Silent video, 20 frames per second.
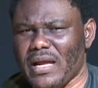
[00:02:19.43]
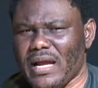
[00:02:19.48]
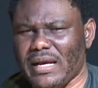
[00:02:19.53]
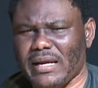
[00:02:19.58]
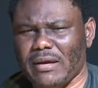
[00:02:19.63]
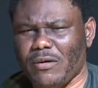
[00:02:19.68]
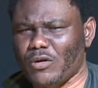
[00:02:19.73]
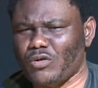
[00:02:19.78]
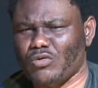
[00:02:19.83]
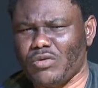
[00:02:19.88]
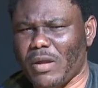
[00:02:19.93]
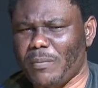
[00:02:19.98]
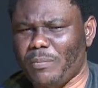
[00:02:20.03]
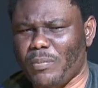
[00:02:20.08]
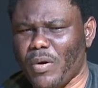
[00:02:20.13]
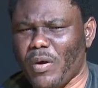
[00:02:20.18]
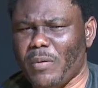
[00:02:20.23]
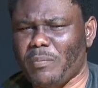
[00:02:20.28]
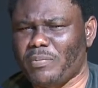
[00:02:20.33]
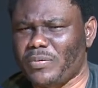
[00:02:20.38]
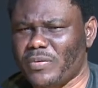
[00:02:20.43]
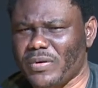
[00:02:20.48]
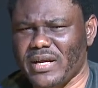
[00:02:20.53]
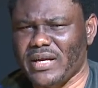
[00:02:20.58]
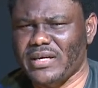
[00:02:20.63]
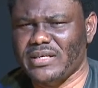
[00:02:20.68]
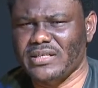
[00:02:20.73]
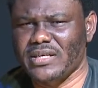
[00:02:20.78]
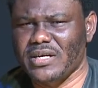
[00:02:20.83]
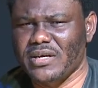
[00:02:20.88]
And that was why Paul
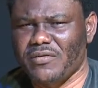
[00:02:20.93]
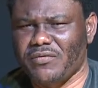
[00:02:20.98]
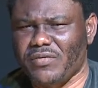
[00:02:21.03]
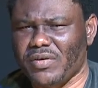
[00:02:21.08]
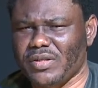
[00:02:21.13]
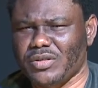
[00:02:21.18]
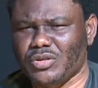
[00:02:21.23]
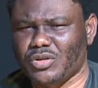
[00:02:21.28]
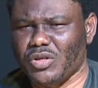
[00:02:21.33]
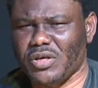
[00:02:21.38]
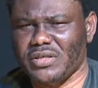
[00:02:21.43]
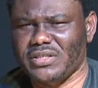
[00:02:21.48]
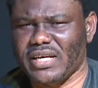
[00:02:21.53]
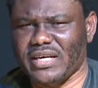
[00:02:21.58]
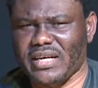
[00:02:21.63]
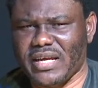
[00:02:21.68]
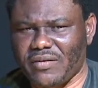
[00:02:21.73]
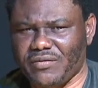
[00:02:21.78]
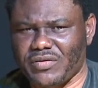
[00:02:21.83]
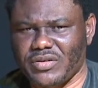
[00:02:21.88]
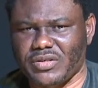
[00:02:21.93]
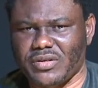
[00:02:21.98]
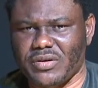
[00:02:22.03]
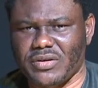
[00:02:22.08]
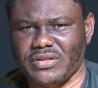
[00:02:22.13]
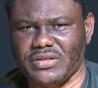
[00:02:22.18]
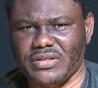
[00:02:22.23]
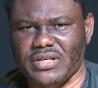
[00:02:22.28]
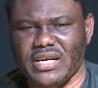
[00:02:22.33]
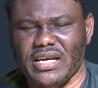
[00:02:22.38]
prayed for the church at
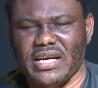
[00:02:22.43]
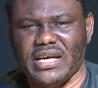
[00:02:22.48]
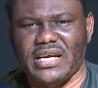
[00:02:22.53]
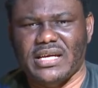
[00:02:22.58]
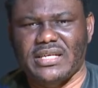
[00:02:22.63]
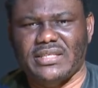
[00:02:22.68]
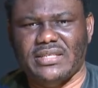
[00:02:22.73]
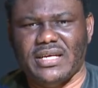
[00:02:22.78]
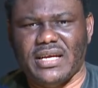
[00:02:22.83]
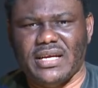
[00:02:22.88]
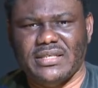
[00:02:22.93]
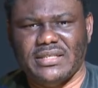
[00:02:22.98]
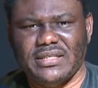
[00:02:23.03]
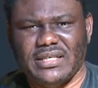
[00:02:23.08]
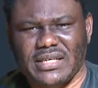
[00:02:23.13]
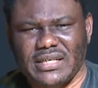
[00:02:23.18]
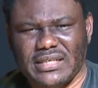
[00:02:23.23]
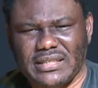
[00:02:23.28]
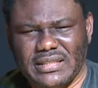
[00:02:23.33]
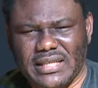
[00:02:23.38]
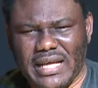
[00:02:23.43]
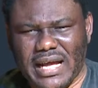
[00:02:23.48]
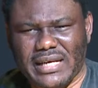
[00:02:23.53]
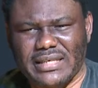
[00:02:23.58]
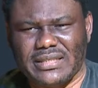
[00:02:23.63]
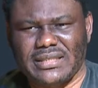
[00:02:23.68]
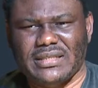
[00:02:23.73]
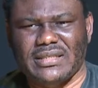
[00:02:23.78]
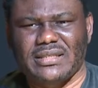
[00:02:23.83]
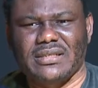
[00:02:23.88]
Ephesus. He says
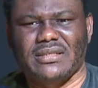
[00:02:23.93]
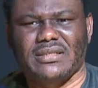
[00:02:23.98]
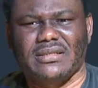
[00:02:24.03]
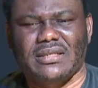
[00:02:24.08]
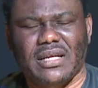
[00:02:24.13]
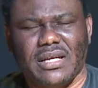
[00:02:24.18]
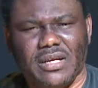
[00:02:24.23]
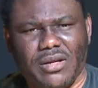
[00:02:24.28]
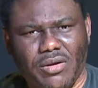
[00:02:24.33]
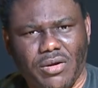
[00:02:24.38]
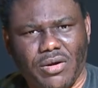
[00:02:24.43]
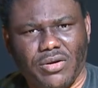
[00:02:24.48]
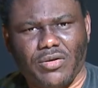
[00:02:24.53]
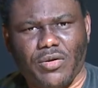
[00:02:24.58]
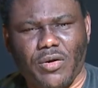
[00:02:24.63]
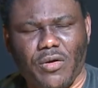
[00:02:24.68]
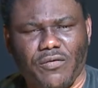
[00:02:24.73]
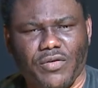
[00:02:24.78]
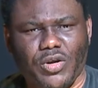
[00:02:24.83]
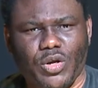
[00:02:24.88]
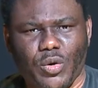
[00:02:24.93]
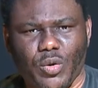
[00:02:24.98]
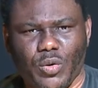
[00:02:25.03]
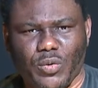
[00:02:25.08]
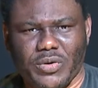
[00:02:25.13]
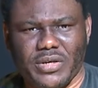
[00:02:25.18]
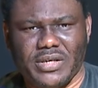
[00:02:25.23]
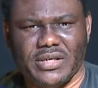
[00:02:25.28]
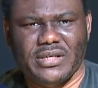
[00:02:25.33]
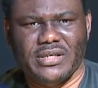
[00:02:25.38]
that the Lord of
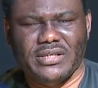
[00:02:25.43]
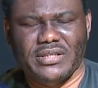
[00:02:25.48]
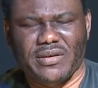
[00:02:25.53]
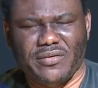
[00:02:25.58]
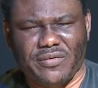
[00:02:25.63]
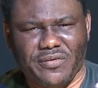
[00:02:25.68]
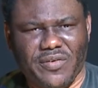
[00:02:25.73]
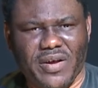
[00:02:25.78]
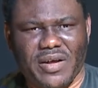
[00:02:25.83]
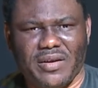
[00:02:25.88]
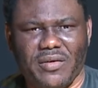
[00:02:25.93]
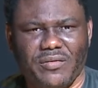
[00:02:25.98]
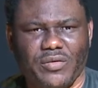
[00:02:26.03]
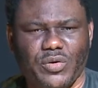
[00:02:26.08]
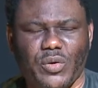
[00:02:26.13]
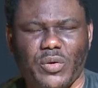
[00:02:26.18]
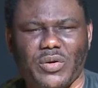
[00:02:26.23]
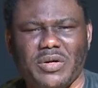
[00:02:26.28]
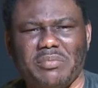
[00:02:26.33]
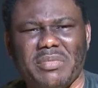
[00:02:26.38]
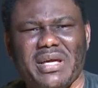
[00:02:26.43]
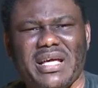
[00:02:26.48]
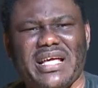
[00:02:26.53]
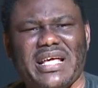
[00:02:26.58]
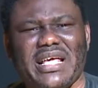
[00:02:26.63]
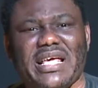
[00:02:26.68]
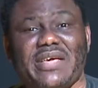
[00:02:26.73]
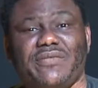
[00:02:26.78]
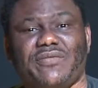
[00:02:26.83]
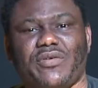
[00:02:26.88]
glory, the Father of glory, may
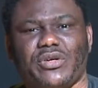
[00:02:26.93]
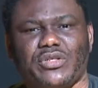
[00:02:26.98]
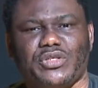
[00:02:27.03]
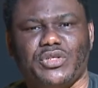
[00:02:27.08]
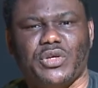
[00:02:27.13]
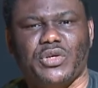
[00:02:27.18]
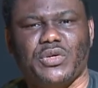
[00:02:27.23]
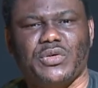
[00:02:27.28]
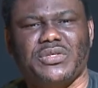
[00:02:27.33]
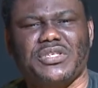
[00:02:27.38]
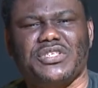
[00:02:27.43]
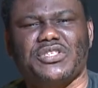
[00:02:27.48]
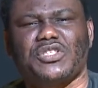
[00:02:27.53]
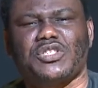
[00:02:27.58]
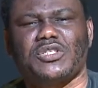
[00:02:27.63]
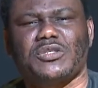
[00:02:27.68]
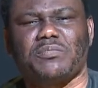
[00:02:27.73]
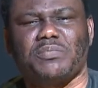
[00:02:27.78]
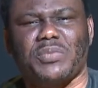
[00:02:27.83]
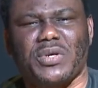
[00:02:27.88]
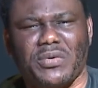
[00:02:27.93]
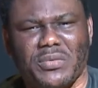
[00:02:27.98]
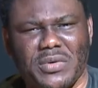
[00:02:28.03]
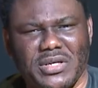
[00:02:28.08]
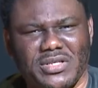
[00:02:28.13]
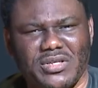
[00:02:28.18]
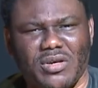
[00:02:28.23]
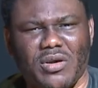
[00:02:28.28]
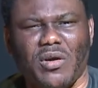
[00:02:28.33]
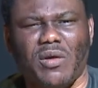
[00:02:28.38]
give unto you the
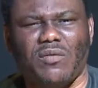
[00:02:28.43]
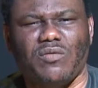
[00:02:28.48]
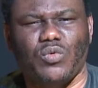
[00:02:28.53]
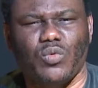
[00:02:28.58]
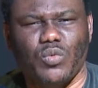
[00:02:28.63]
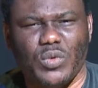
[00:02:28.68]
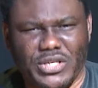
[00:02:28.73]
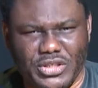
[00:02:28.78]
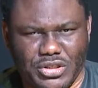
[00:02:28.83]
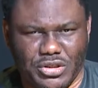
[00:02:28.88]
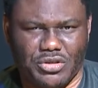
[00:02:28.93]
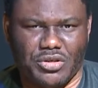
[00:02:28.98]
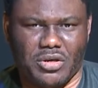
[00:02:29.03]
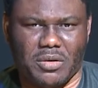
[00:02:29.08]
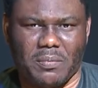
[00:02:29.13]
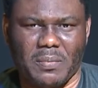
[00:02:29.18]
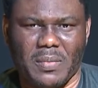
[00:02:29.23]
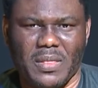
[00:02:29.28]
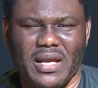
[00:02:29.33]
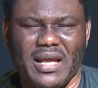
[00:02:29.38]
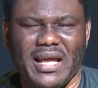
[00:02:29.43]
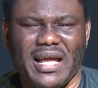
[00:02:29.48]
spirit of wisdom